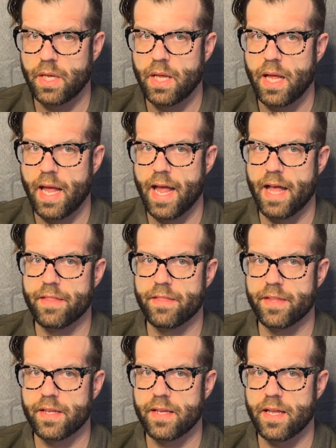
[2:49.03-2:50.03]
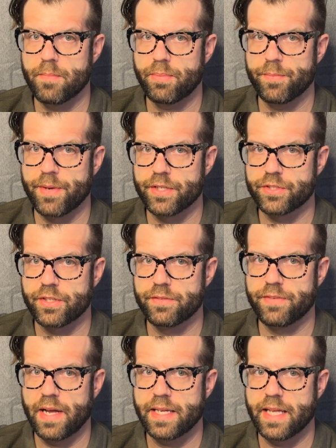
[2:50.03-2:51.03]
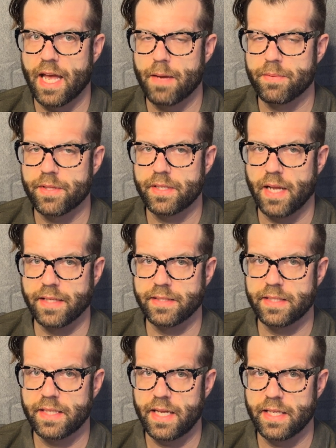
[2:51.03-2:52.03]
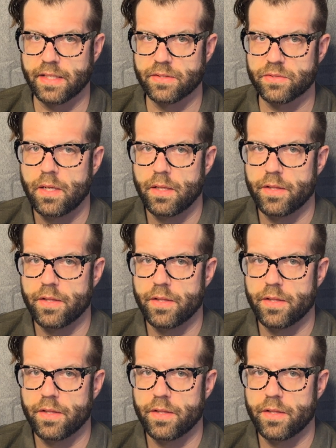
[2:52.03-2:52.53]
and the implementation of VICAP in the 1980s.